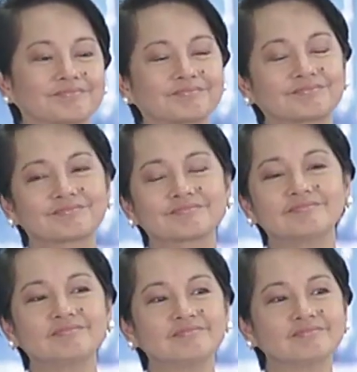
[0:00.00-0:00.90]

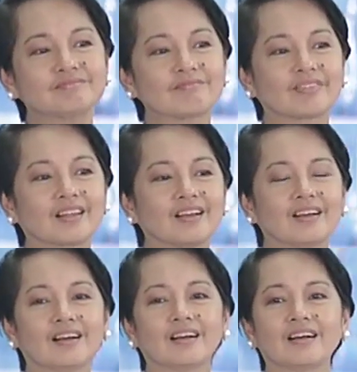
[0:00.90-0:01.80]

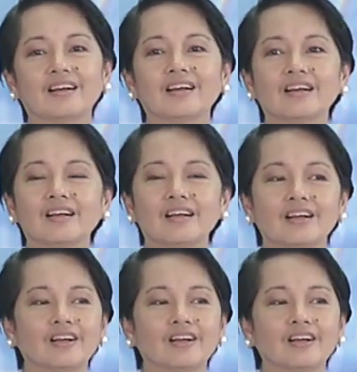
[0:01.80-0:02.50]
(silence)